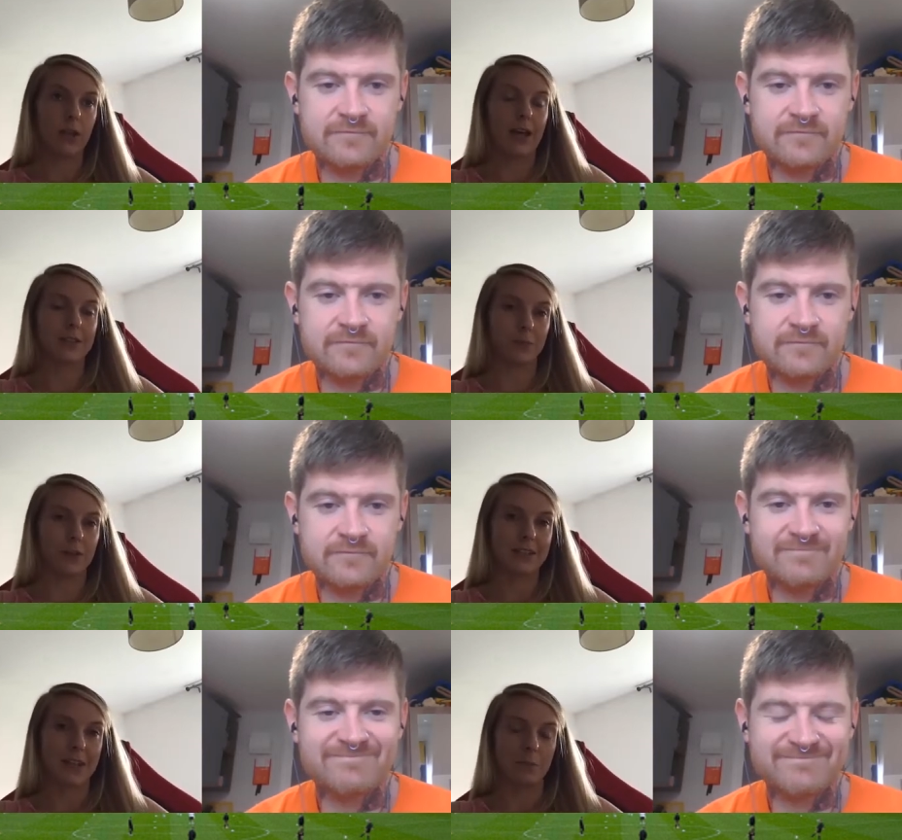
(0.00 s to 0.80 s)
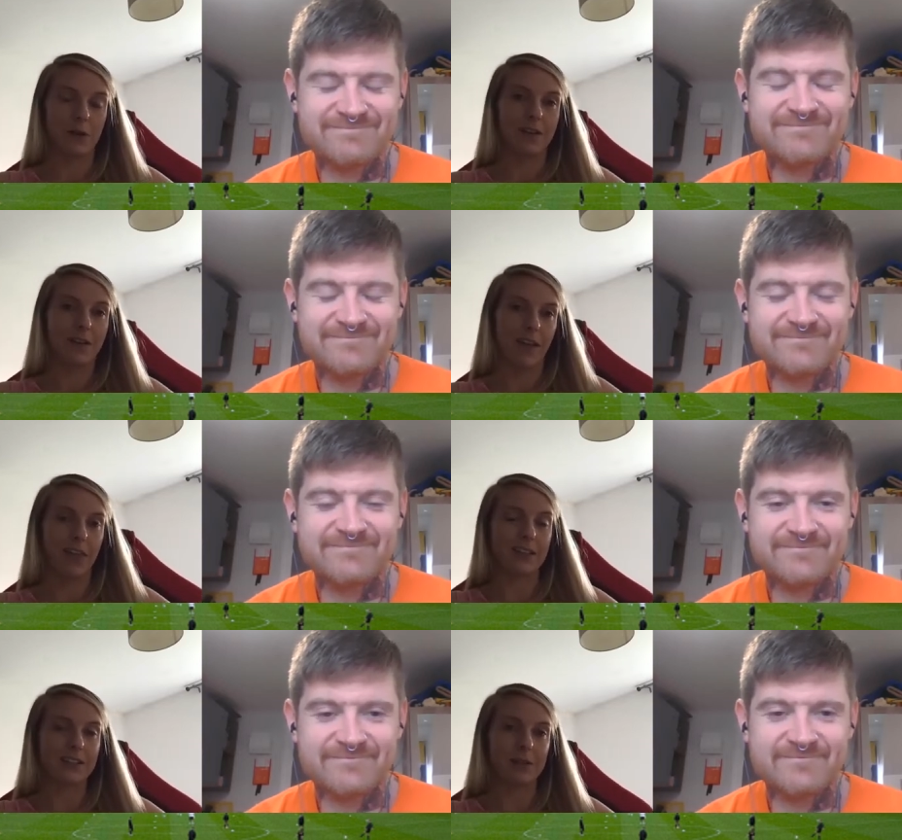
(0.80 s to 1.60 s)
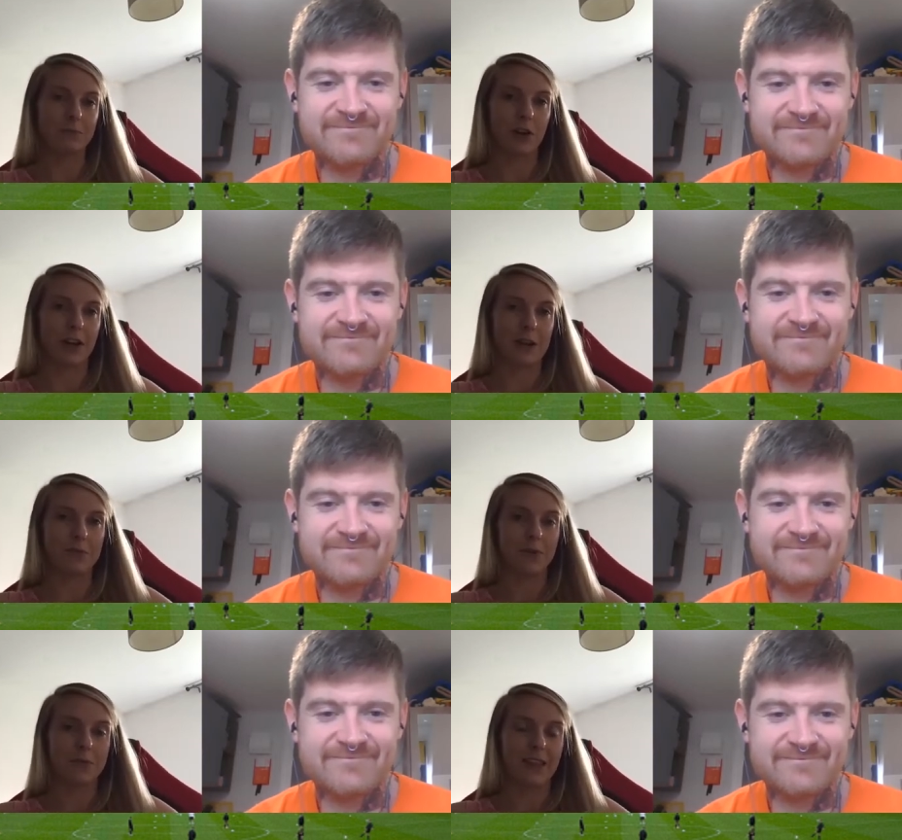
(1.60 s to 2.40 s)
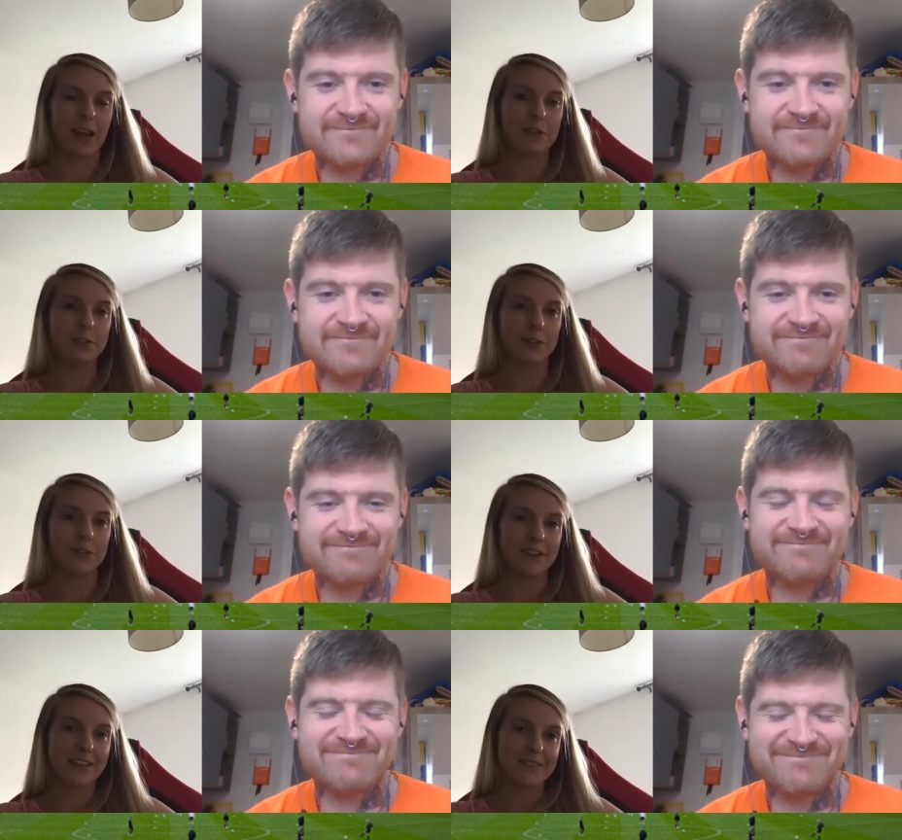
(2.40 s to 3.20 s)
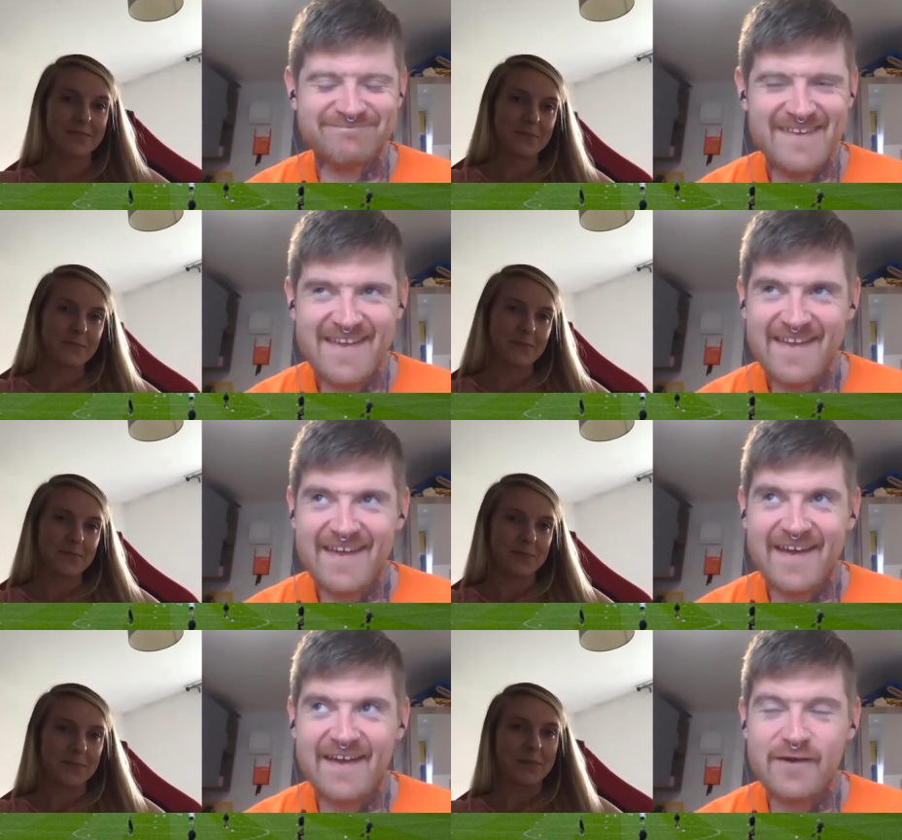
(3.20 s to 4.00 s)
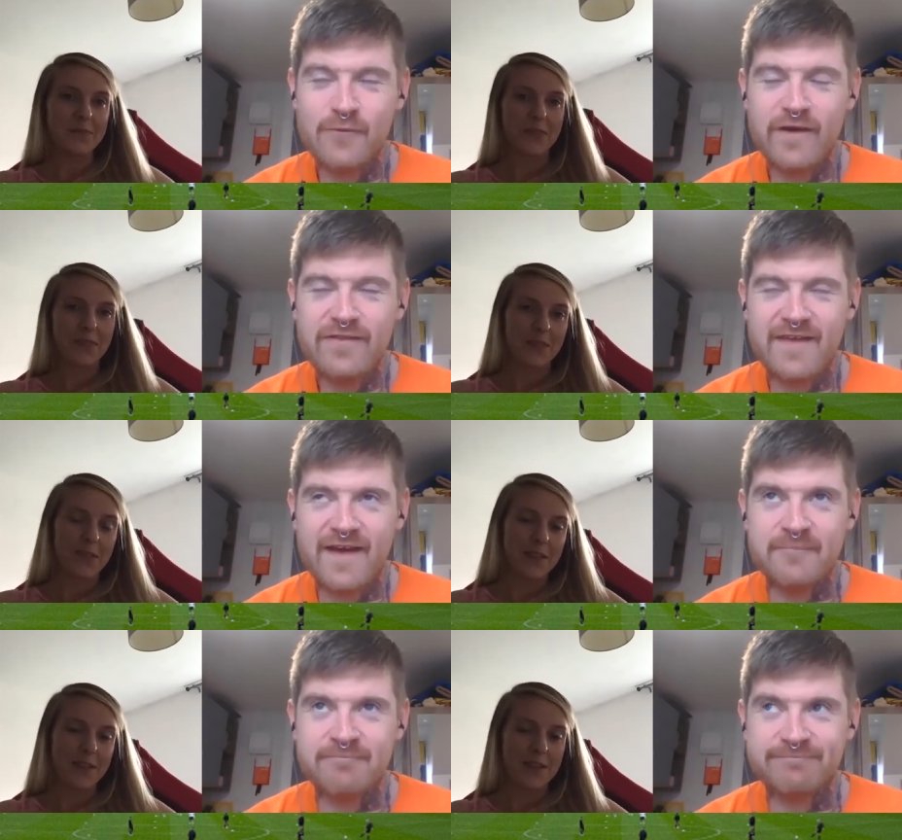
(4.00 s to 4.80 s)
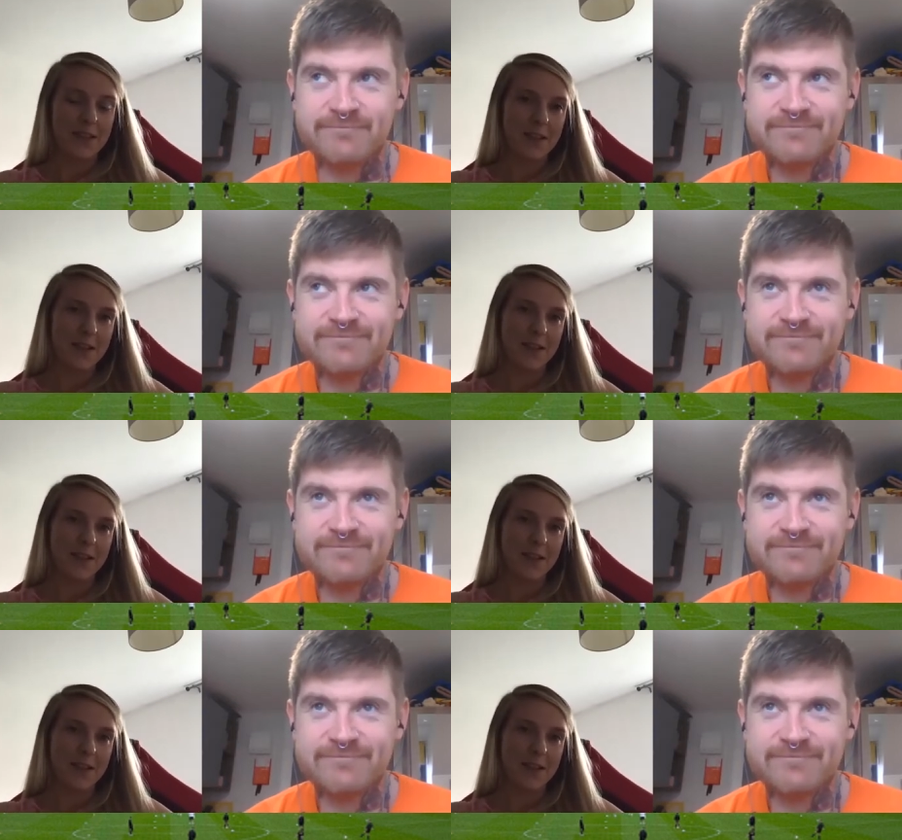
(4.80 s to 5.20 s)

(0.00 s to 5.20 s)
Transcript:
Speaker 1: as one day. But I think time's running out for me there. So,
Speaker 2: with um,